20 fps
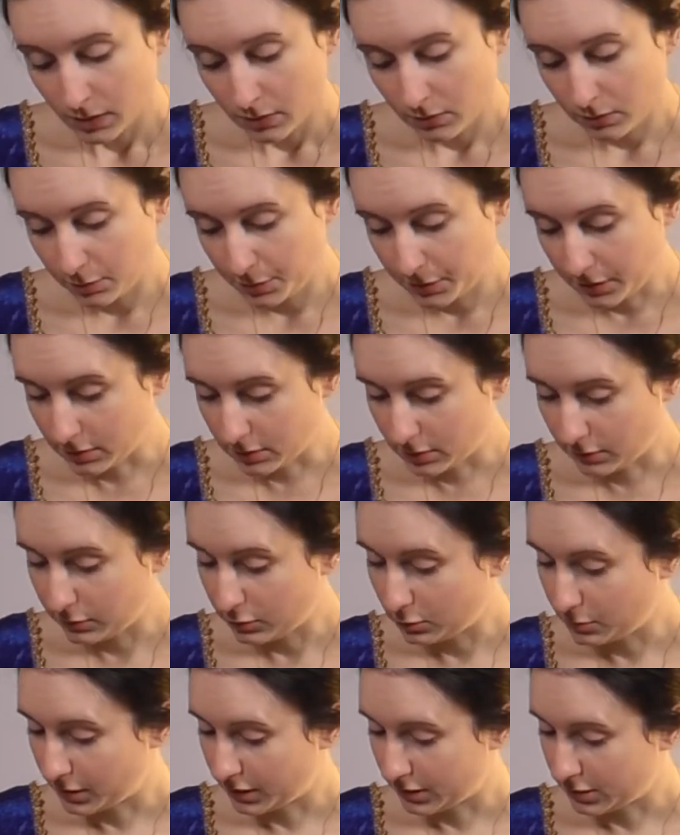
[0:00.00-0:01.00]
"Well, the person of
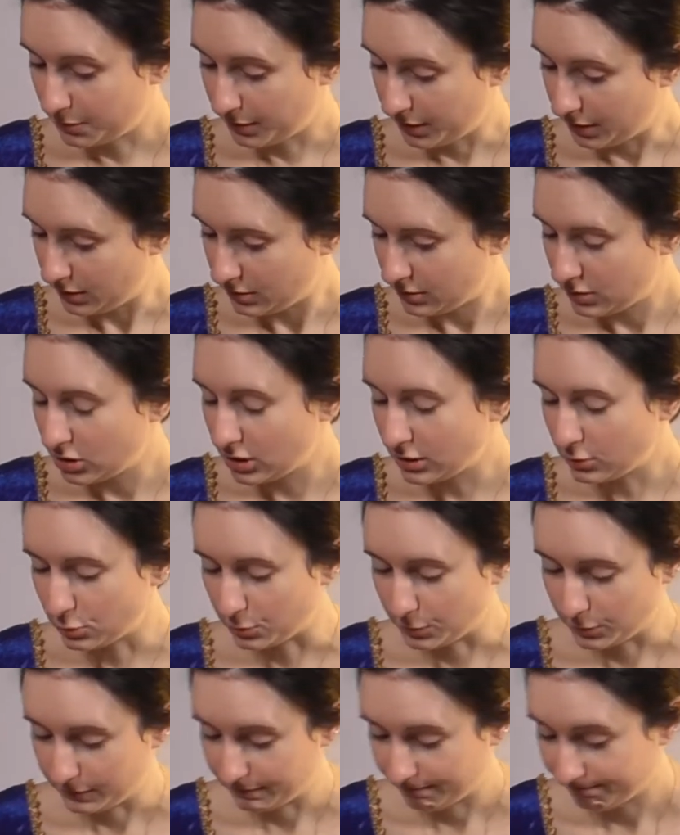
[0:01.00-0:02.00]
whom I speak is a
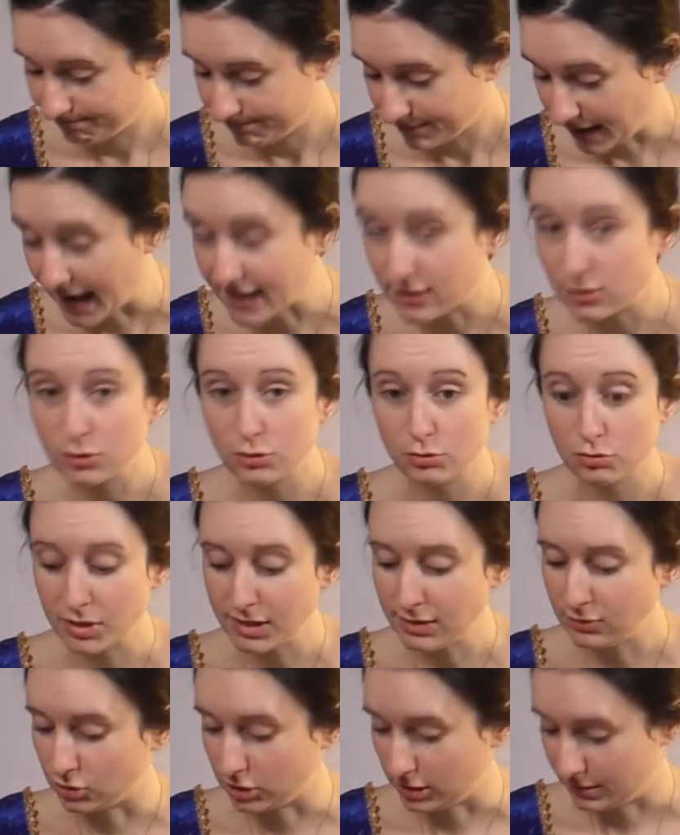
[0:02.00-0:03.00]
gentleman, and a
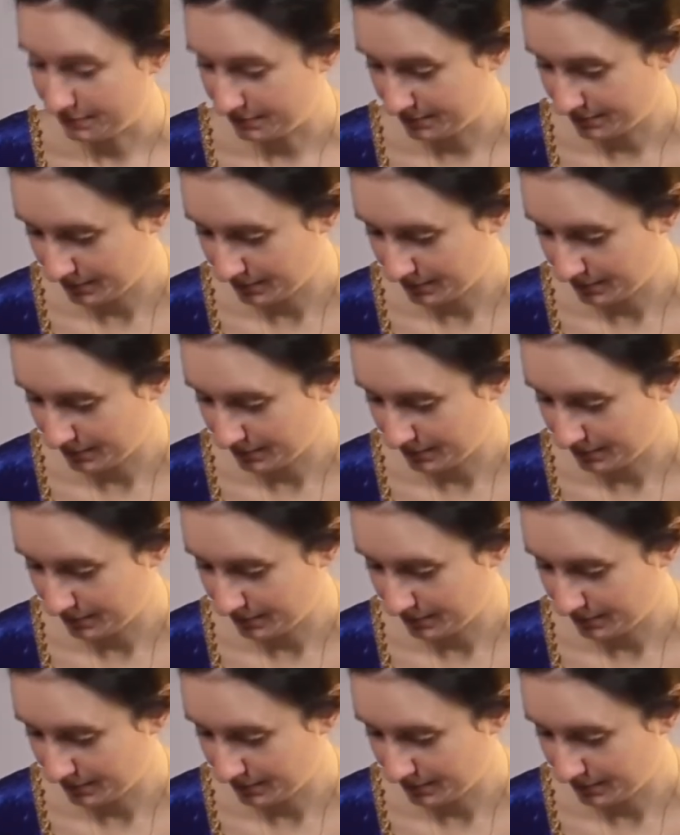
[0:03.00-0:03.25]
stranger."